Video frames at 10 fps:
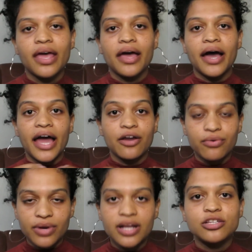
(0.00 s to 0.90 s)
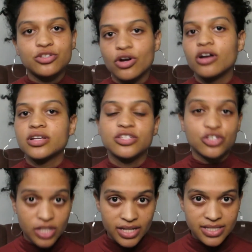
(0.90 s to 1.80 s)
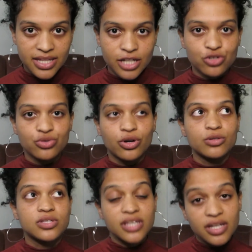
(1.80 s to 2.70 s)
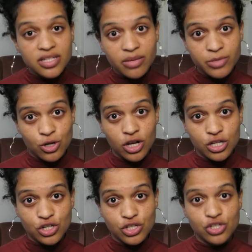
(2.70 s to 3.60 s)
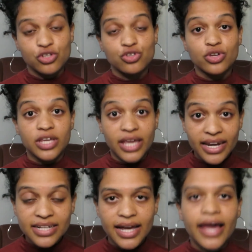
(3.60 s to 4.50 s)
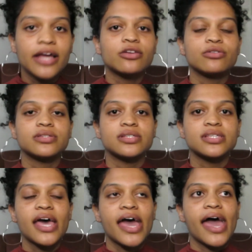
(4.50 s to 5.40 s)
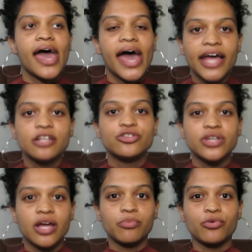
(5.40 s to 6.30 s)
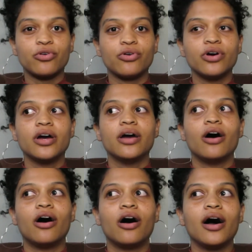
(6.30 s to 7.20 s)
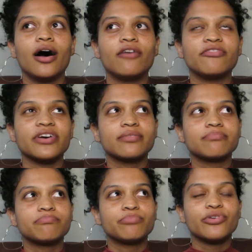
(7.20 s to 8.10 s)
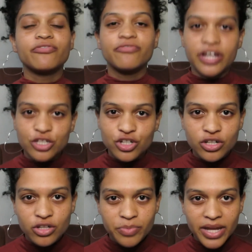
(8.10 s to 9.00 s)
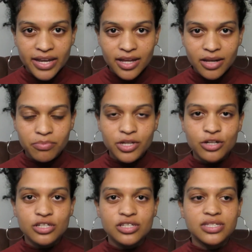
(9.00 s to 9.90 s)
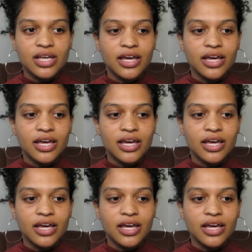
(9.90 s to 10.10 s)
I really strongly suggest that you go see a dermatologist to get a diagnosis and to get more of a professional opinion, because